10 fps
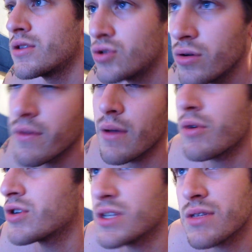Two of them
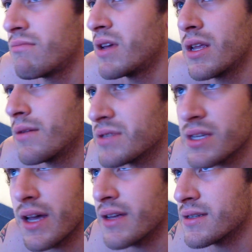were just medium
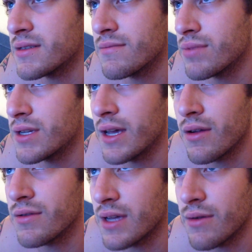sized
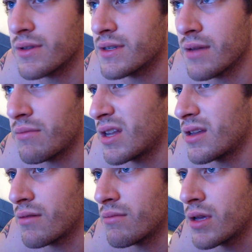potatoes, I would say,
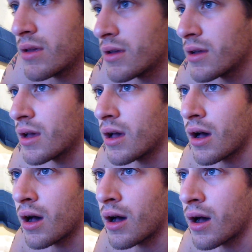medium.
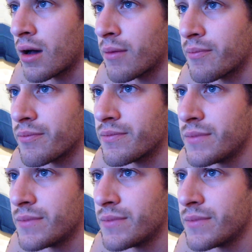Um,